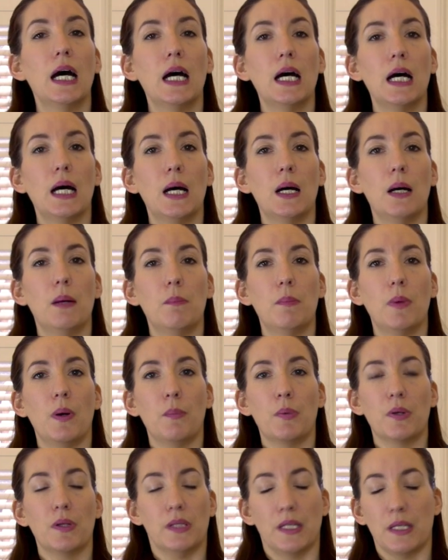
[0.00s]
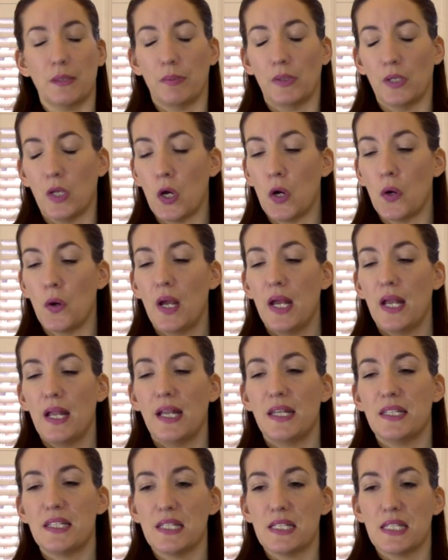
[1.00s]
Um, I'll put a link below.
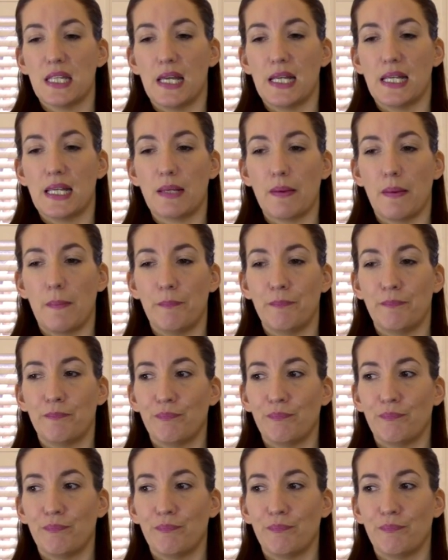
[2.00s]
It's this like